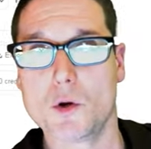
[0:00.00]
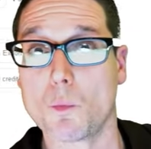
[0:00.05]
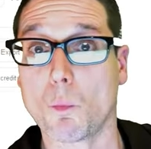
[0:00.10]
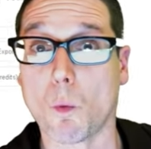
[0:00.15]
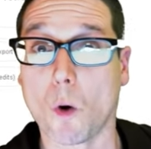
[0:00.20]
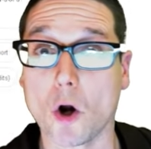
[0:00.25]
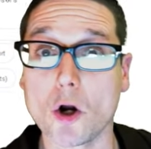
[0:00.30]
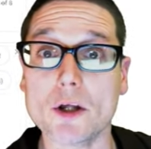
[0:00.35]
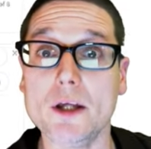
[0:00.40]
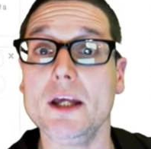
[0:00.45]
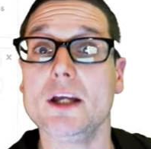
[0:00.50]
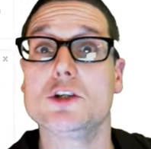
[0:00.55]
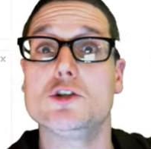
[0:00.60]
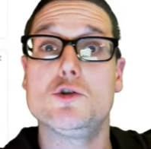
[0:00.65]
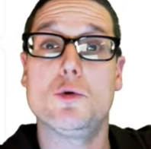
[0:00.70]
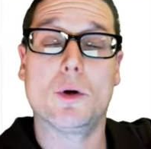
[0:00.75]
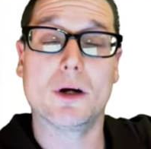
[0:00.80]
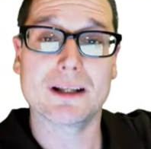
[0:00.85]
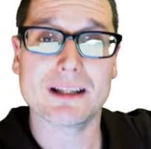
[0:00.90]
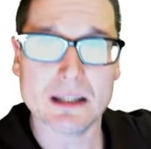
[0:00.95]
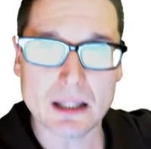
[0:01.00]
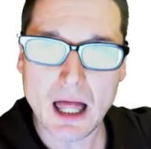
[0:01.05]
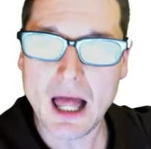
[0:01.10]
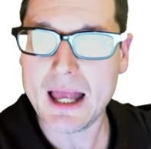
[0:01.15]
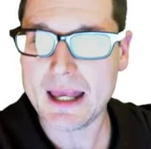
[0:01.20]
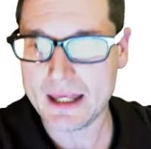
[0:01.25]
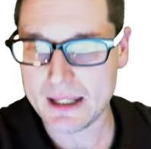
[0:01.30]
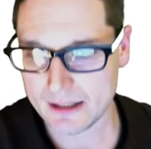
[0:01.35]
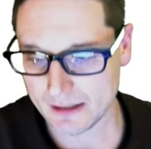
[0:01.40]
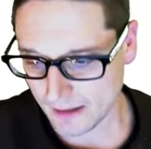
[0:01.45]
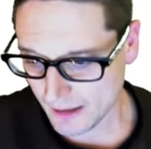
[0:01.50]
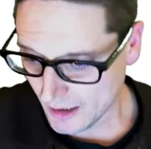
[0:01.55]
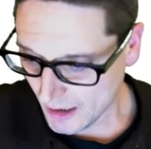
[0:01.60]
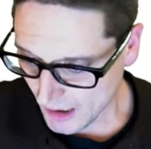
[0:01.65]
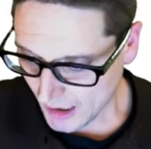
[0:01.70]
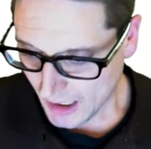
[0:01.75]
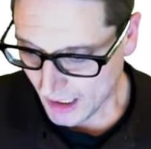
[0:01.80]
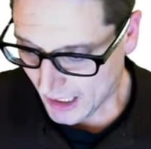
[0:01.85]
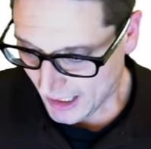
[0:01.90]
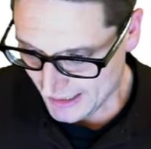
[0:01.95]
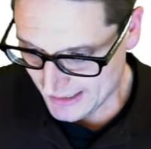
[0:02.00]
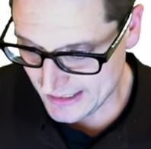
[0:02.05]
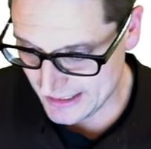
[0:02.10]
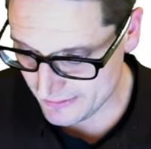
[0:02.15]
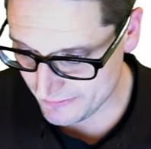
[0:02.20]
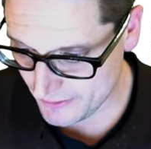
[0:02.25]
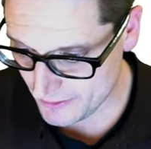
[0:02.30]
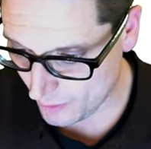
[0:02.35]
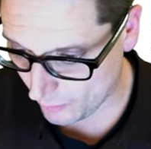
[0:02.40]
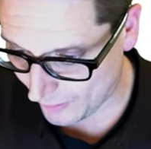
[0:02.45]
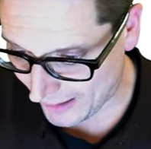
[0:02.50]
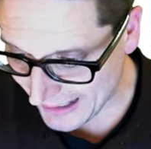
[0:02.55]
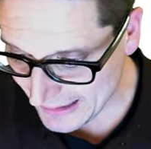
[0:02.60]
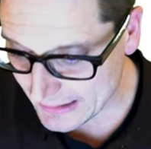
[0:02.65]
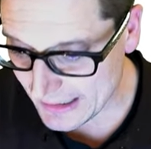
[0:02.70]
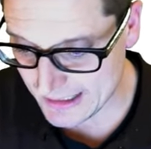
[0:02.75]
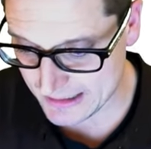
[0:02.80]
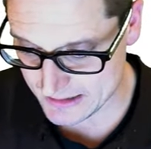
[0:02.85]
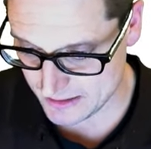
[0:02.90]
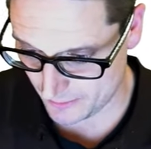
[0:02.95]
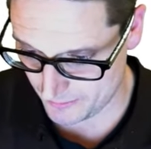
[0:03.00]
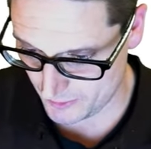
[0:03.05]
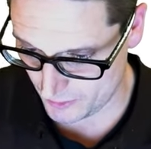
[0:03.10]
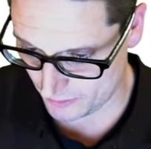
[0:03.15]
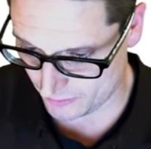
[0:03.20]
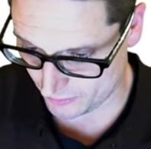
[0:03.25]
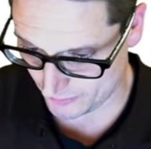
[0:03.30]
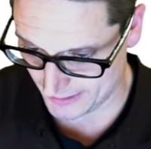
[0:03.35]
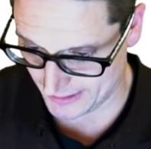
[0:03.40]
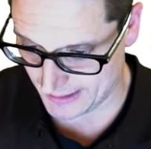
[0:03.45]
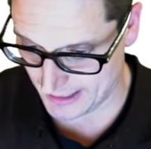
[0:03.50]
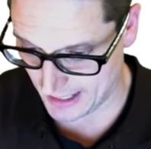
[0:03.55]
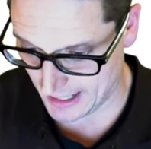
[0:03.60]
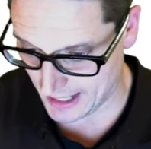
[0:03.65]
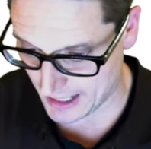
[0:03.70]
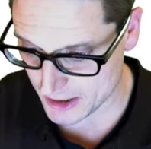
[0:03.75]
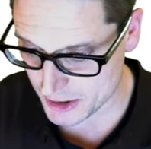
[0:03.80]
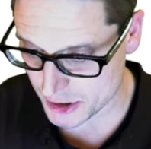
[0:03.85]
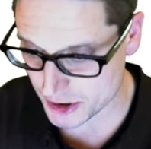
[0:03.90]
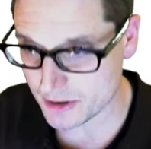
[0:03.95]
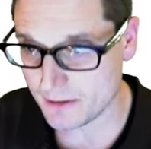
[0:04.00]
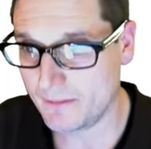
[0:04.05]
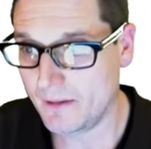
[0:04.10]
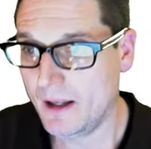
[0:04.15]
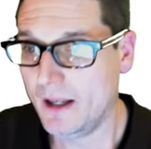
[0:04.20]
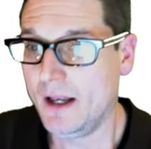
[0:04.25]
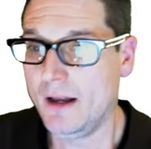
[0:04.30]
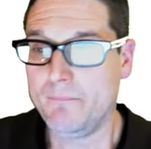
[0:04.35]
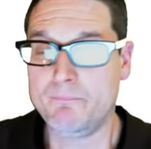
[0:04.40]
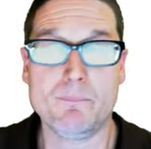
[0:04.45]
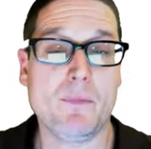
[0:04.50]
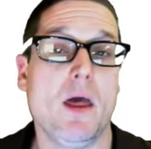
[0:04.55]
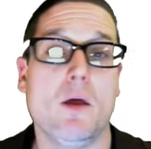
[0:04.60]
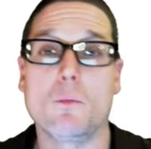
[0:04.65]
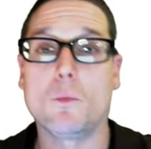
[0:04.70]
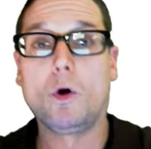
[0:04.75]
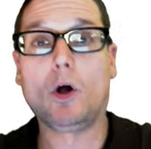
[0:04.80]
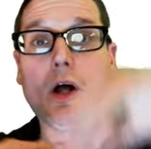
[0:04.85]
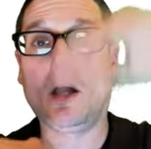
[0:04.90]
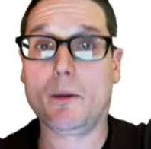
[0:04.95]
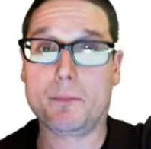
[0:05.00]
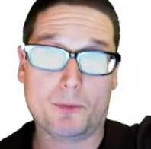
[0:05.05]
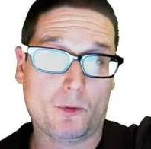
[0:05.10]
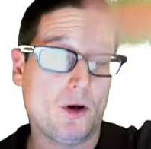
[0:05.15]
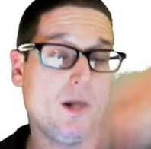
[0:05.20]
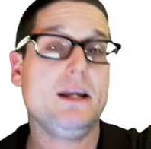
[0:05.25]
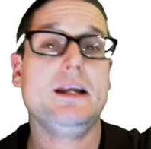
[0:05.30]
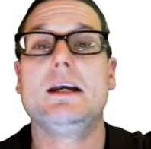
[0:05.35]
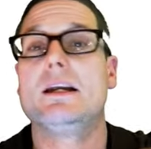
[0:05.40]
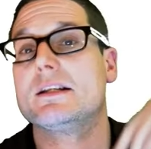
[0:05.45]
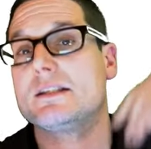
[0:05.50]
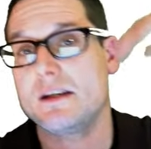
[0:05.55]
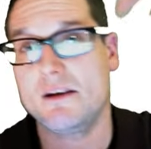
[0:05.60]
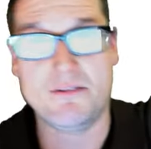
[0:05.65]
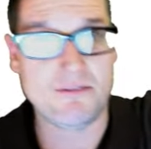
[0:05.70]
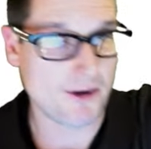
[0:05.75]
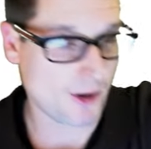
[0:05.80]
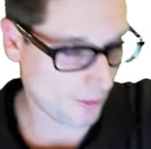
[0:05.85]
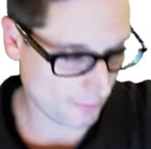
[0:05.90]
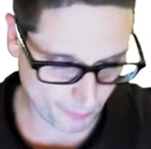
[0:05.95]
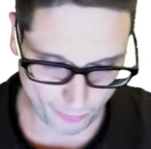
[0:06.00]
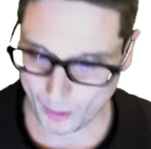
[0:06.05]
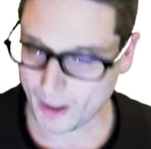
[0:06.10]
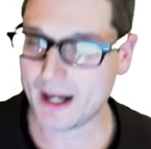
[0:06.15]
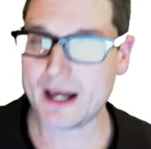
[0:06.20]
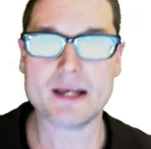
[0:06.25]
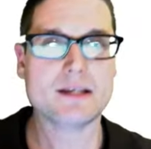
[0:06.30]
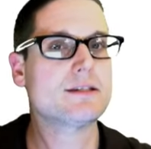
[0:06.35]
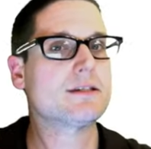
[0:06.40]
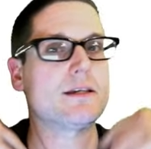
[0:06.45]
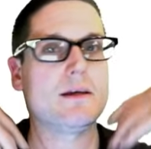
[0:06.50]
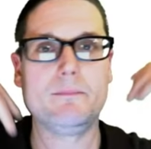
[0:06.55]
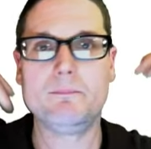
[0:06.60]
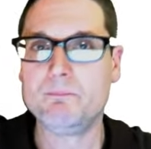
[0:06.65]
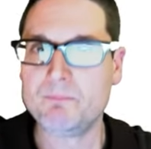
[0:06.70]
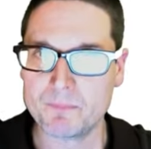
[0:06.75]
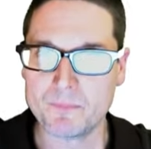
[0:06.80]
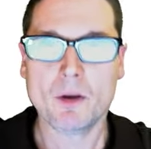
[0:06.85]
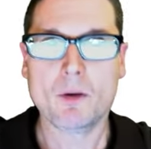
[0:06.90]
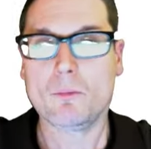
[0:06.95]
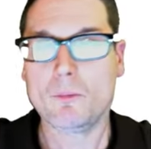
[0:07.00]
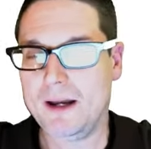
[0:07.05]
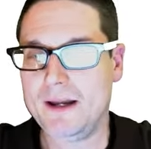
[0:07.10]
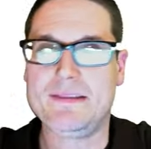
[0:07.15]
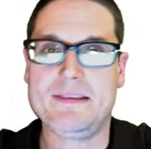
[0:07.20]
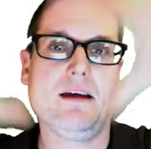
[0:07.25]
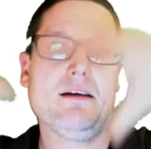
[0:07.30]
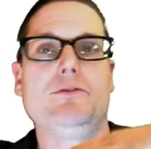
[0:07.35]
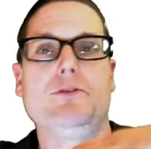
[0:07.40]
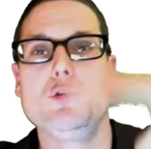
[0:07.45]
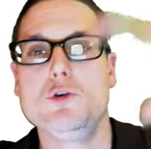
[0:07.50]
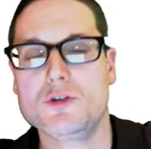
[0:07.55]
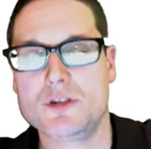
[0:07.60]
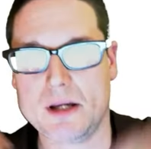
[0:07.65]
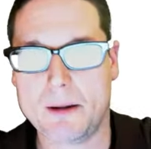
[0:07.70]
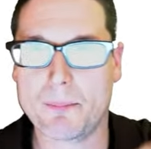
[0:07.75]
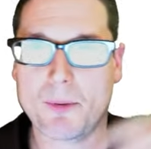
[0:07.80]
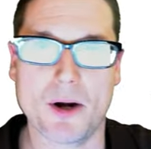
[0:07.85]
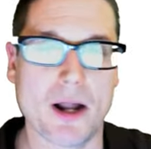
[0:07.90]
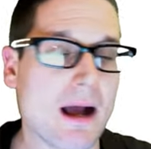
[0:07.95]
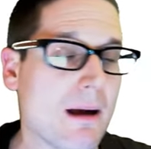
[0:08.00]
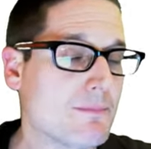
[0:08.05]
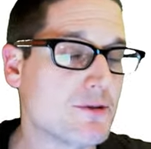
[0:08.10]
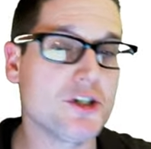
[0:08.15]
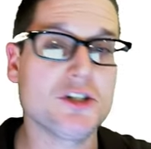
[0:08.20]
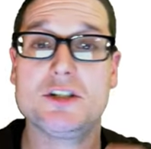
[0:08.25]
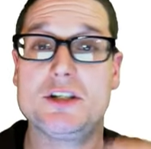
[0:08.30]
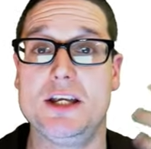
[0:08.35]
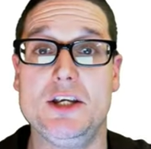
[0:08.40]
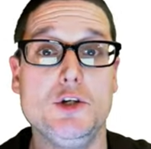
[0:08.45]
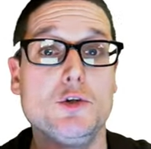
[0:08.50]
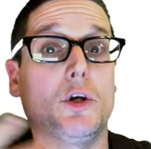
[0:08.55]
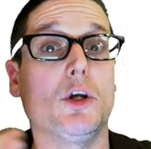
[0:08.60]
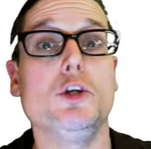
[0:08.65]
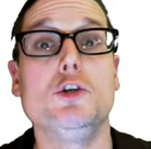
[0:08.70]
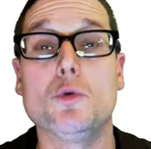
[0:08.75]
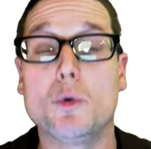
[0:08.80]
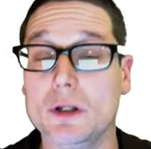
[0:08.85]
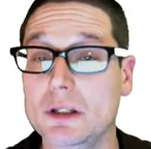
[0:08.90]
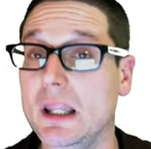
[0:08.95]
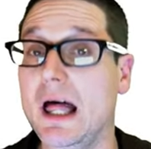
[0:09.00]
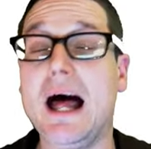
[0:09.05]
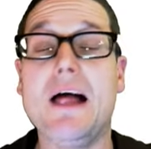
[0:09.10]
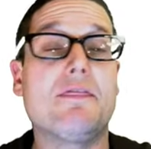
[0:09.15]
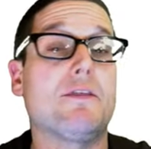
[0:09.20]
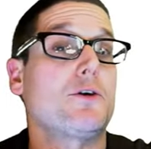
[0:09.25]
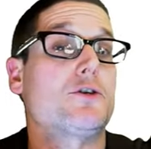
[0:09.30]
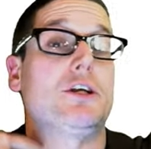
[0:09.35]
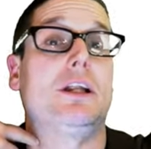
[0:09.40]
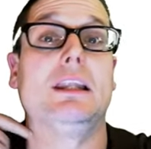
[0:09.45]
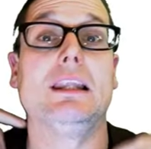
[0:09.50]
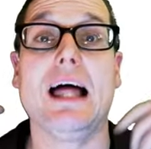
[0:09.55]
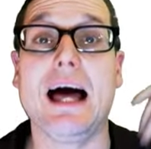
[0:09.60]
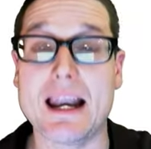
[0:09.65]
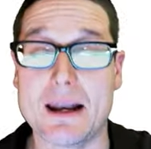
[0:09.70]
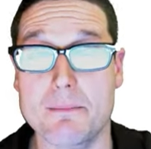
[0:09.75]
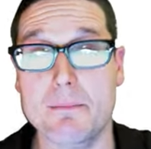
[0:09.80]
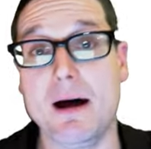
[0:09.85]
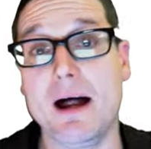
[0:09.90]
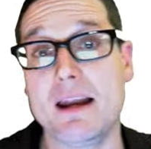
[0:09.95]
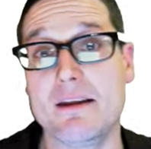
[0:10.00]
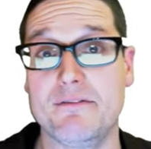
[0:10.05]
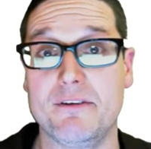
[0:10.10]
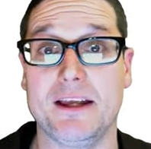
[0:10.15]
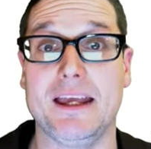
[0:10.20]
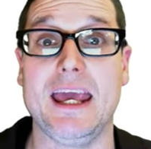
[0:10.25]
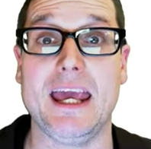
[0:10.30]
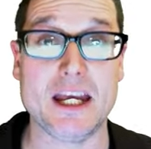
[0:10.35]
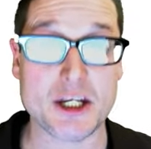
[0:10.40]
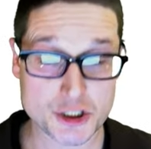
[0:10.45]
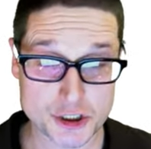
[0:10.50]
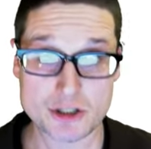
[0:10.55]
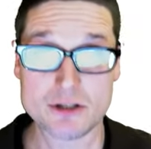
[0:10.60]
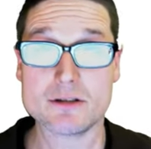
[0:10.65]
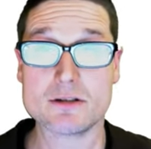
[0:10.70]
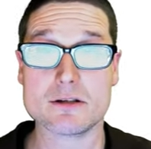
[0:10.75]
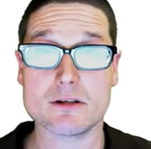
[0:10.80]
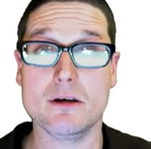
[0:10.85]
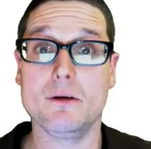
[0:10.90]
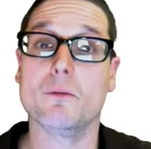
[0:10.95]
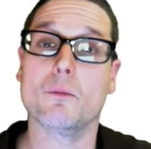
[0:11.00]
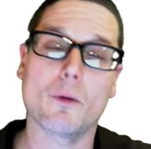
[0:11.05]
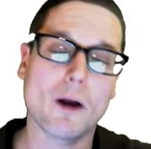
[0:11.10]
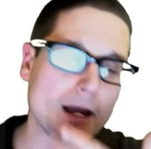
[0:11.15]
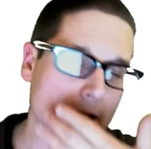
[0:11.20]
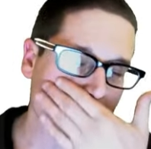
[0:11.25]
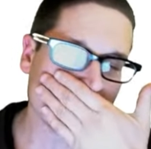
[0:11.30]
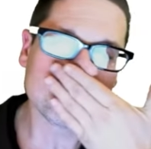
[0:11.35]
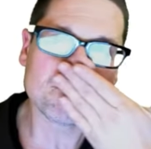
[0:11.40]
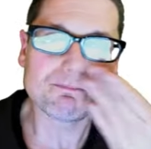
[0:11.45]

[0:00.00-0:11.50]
working to a client, even though I like W3 Cache and we'll upgrade and it's a fair price and, right, they have two separate options and you can do a lot. There's a lot of modifications, right?